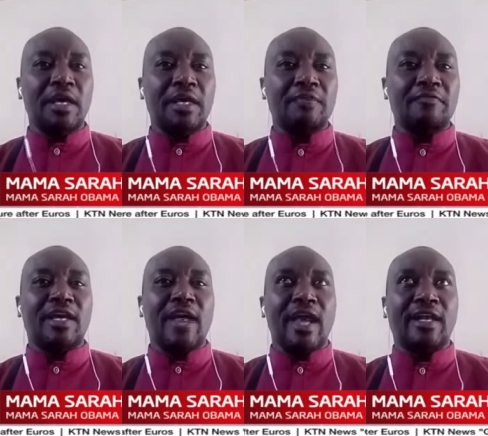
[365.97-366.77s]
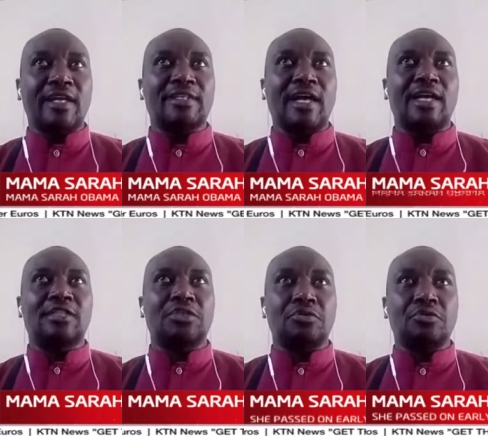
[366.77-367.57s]
If the
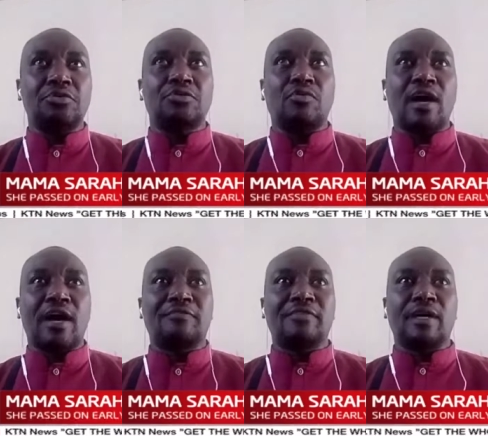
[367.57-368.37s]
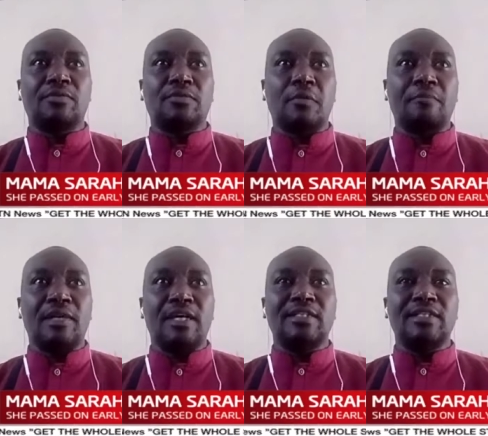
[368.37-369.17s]
directors chose to have some
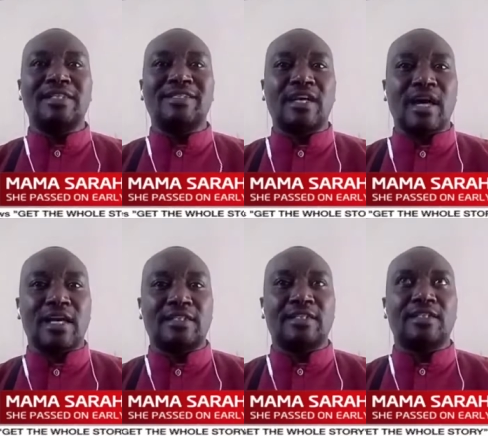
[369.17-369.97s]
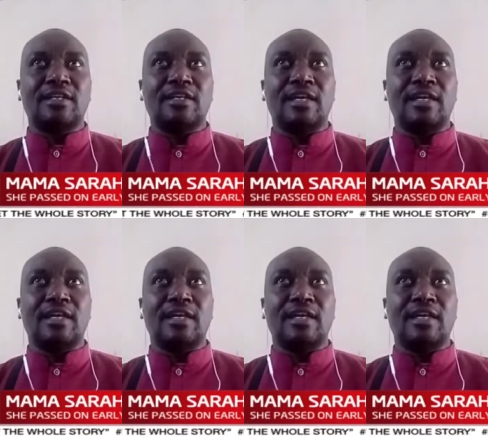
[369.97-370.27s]
topics discussed,